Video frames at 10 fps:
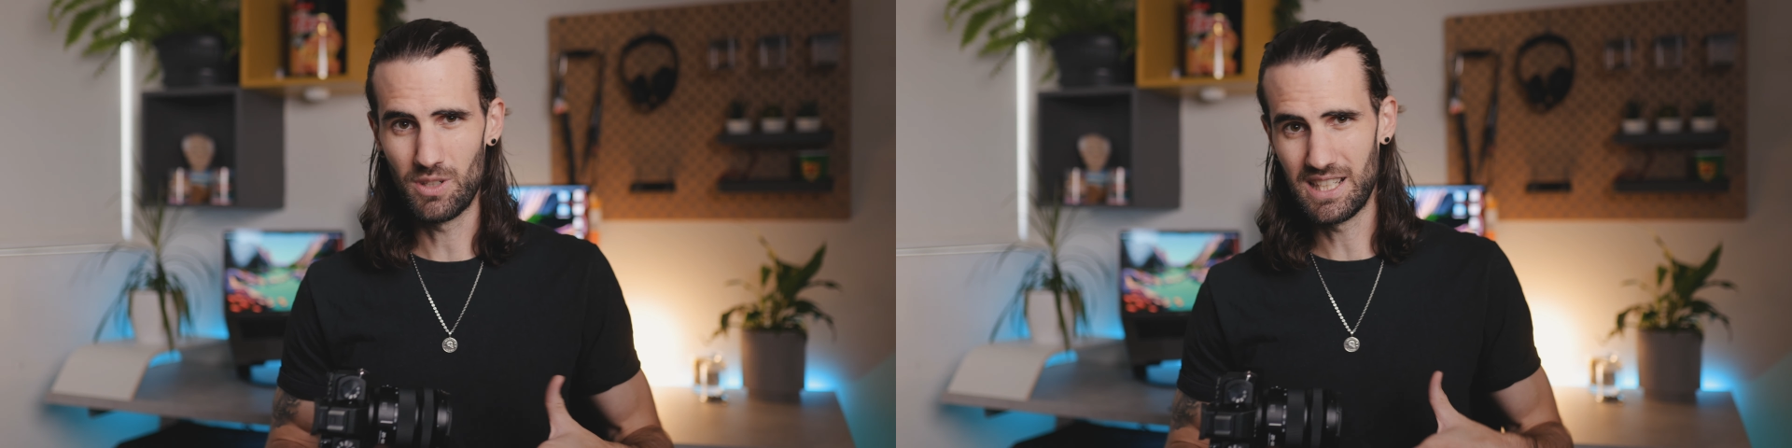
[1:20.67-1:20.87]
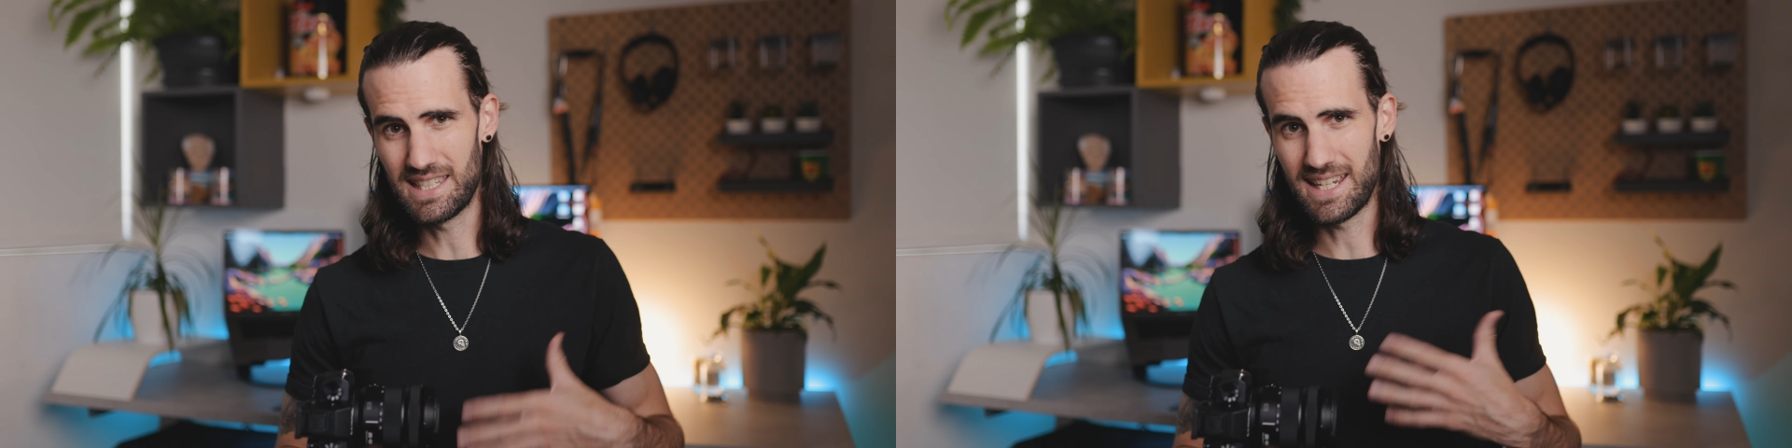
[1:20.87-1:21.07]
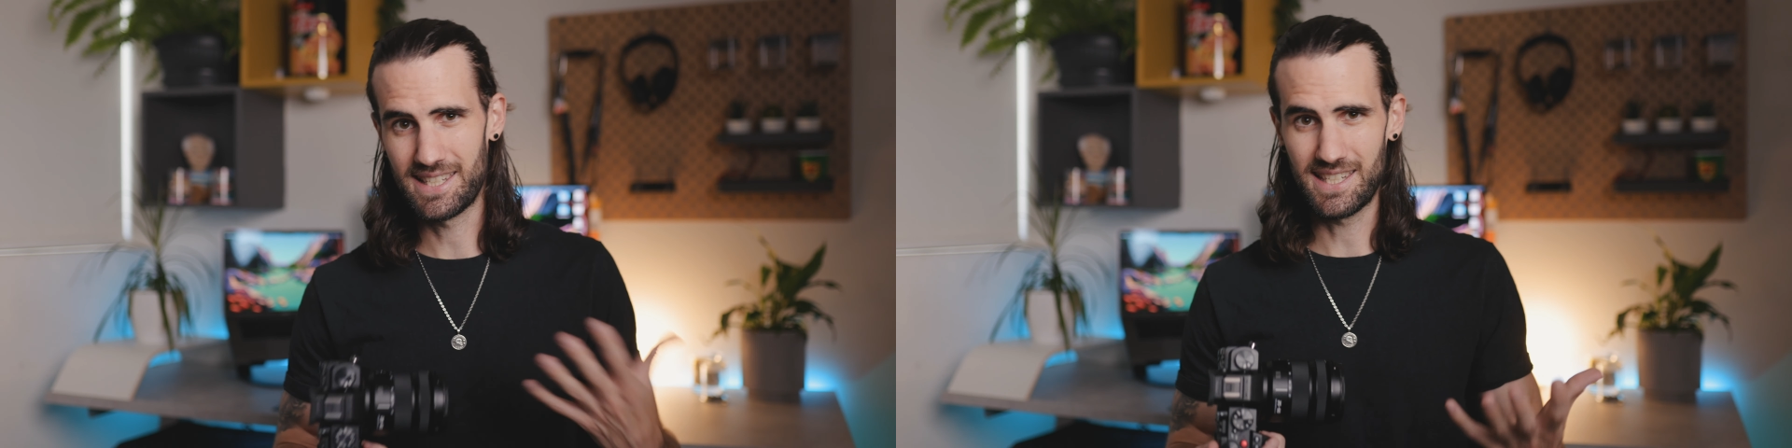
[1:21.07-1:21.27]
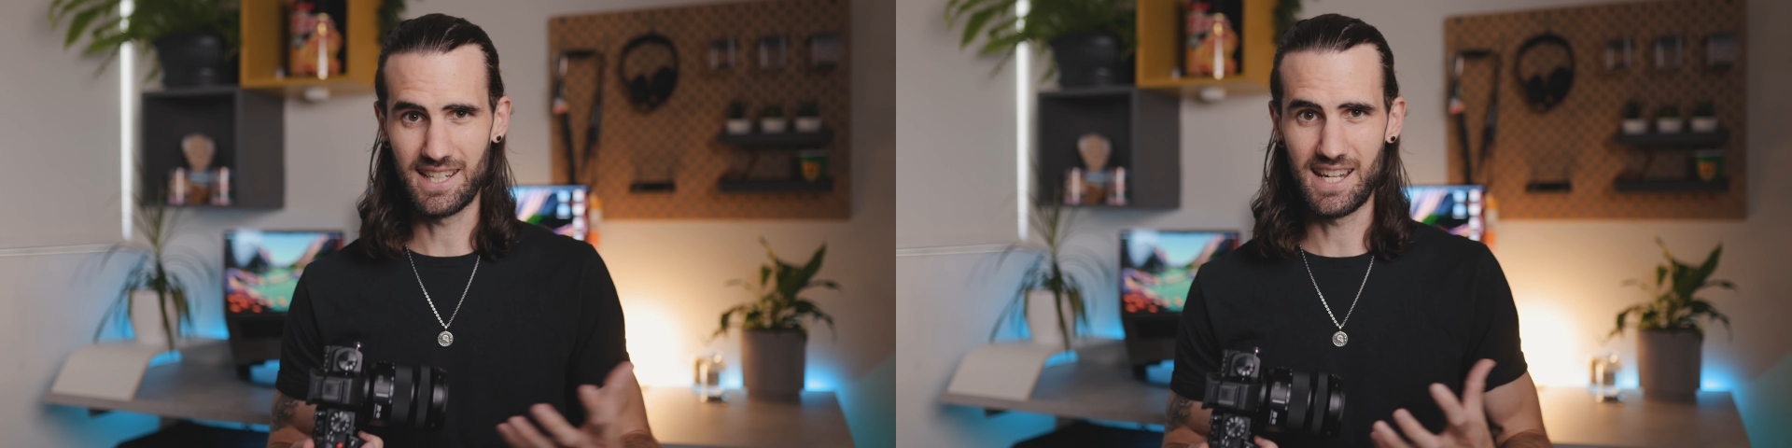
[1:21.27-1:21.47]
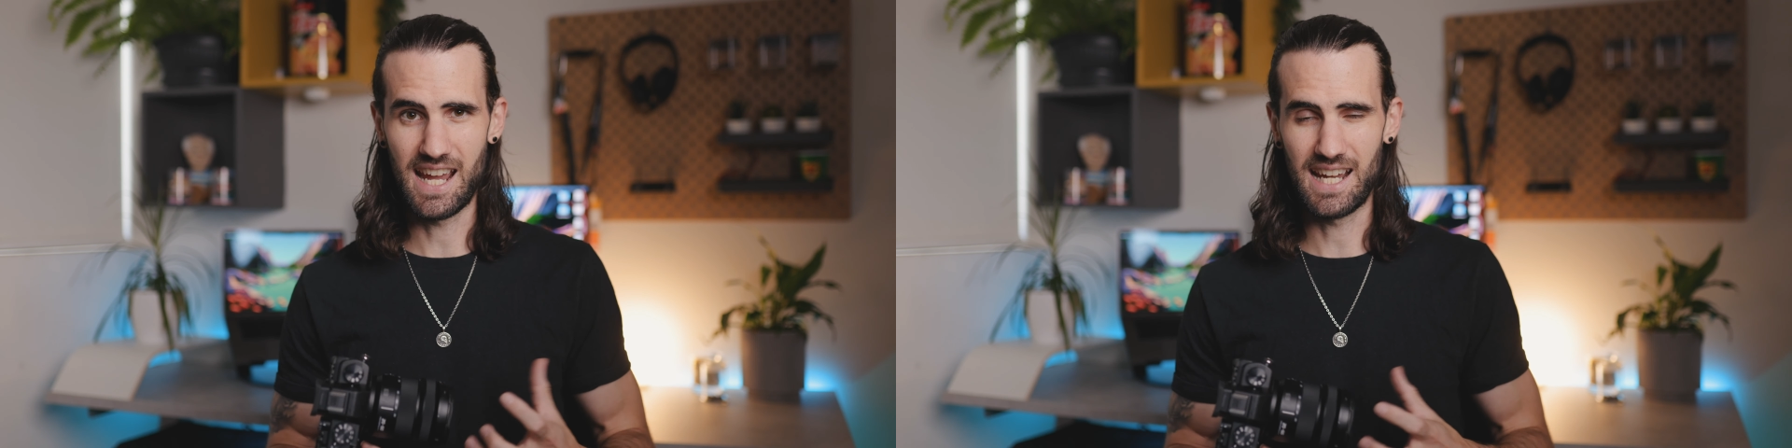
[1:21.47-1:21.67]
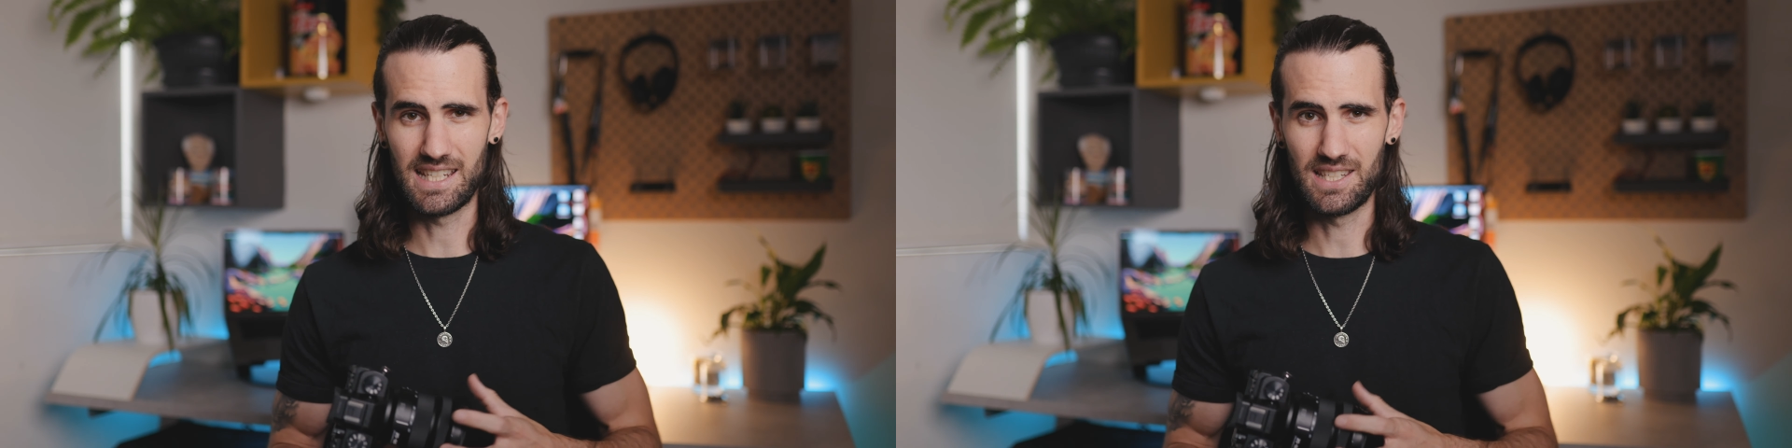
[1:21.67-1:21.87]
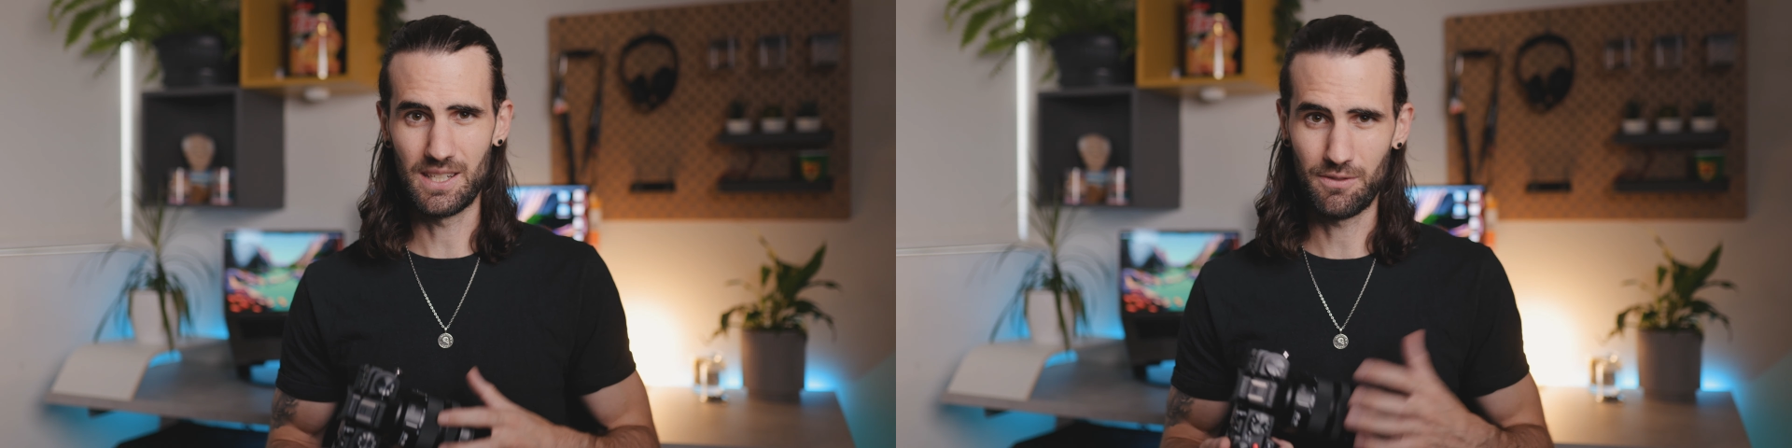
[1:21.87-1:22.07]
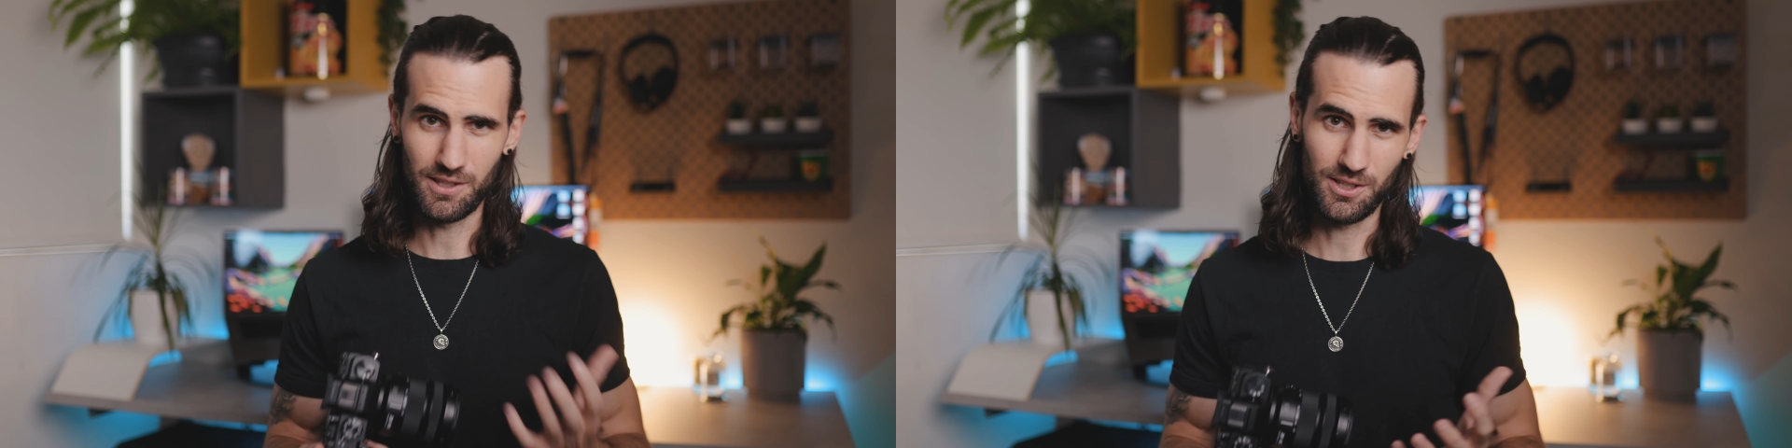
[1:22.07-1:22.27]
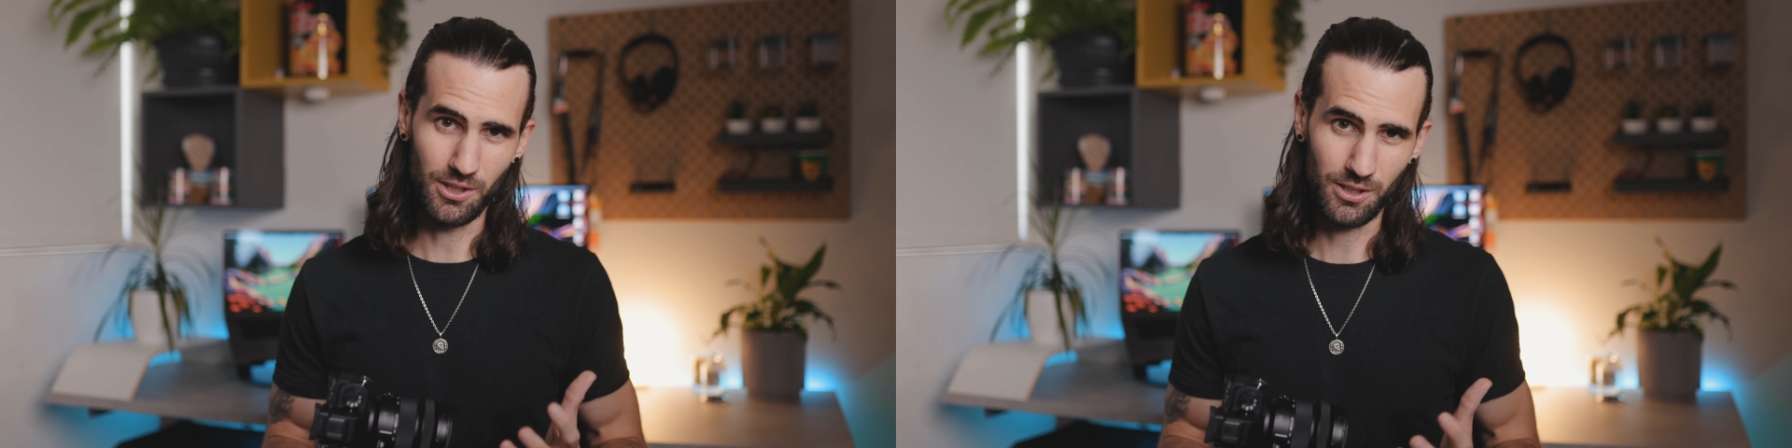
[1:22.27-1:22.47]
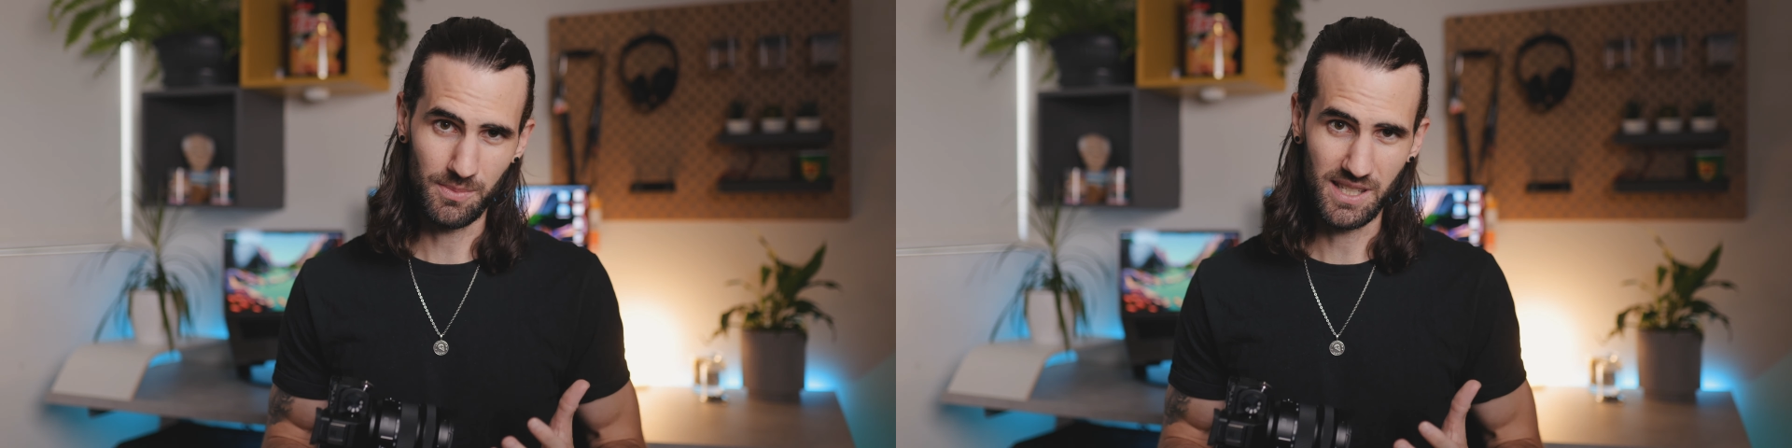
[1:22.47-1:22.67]
really testing it out in different
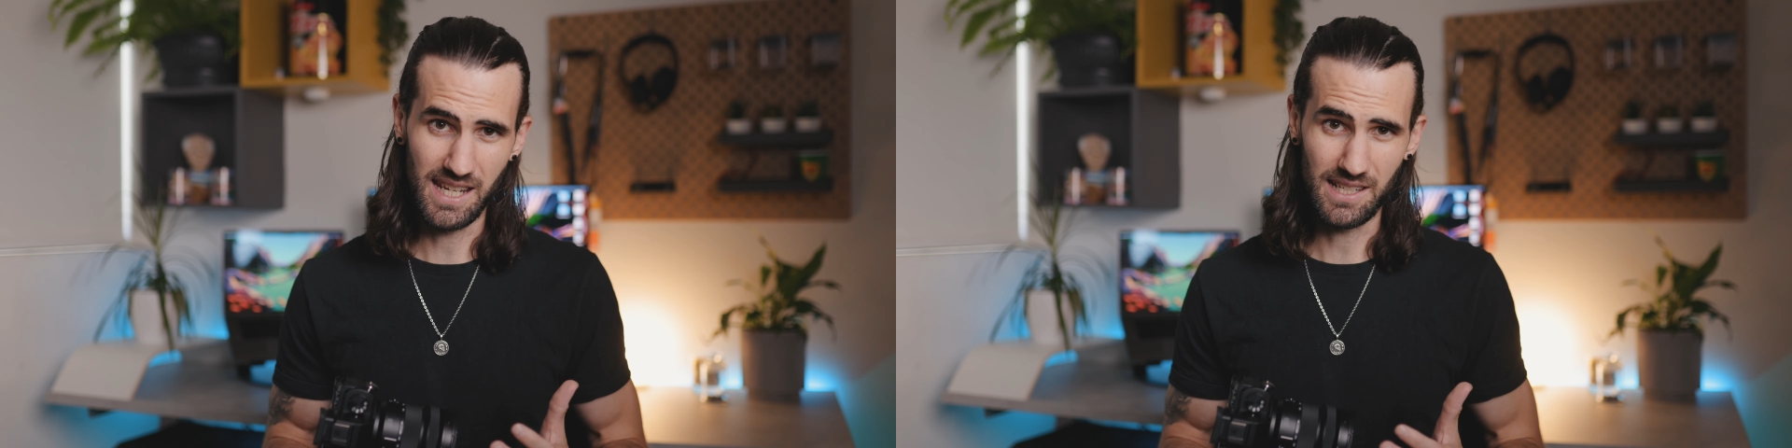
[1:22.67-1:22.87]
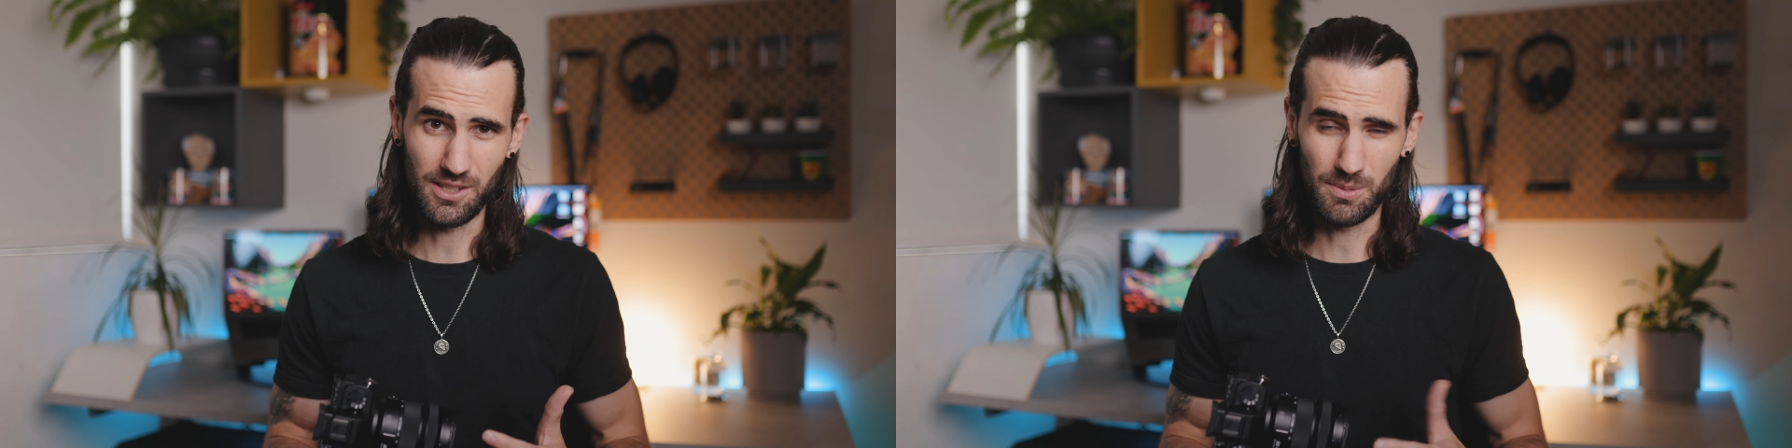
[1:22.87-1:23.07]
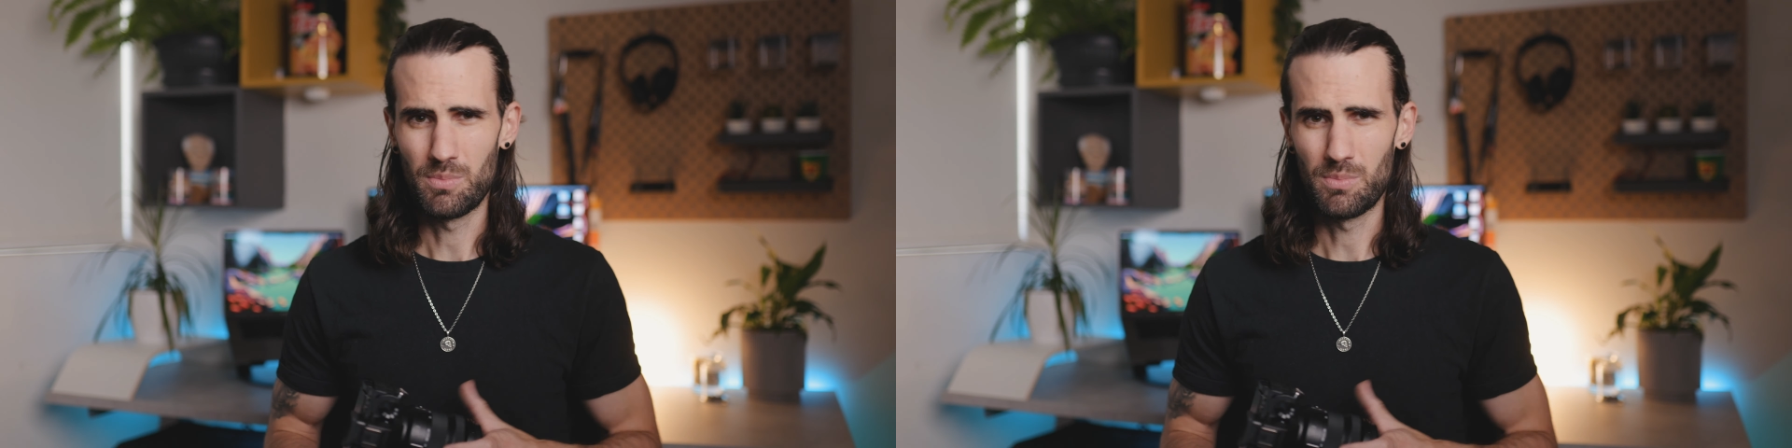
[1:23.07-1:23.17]
circumstances